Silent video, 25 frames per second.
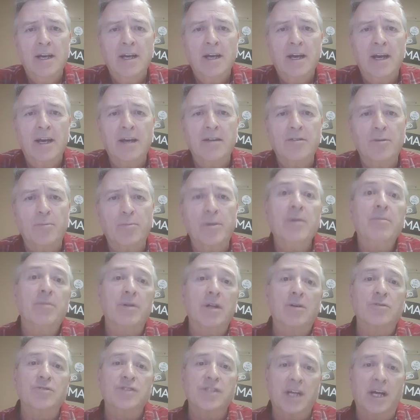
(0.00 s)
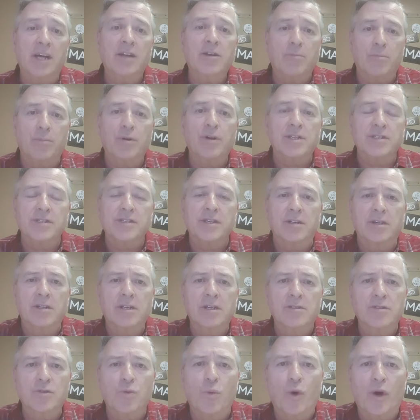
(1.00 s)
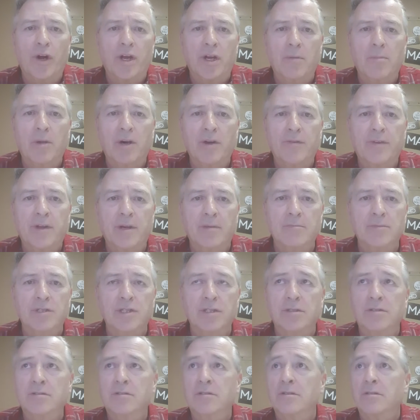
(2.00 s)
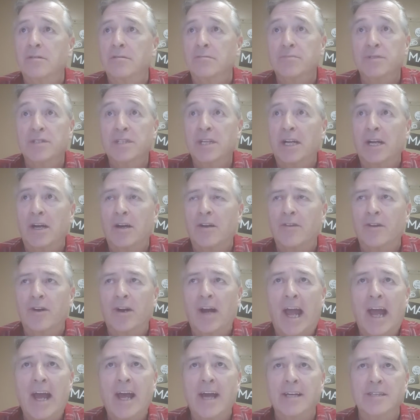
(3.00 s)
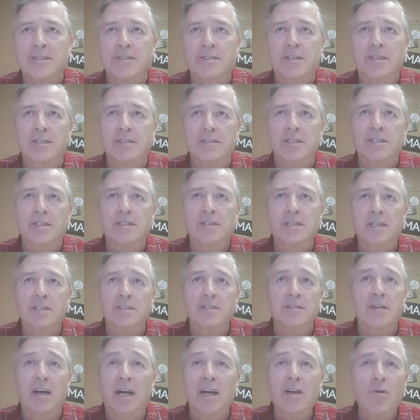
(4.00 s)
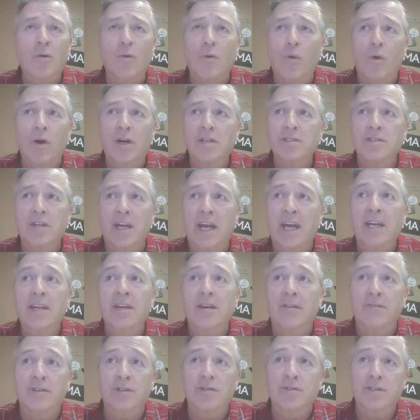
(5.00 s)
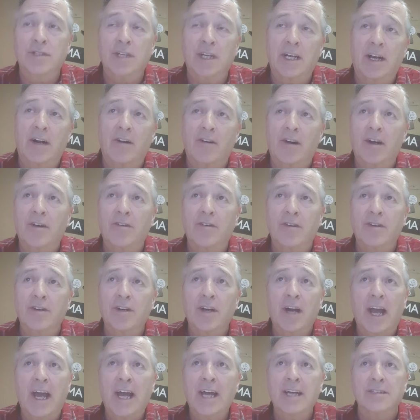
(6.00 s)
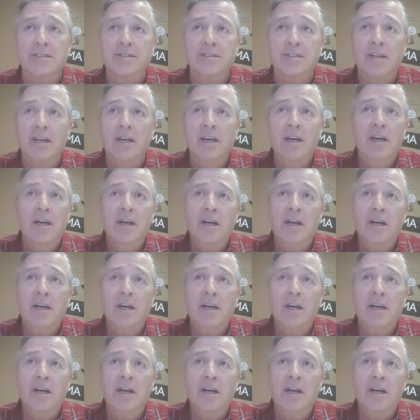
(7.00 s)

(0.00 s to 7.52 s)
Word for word: And the people outside the prison, he's worried about them just sitting on their hands, because he says, I don't want any of you sitting around on your hands.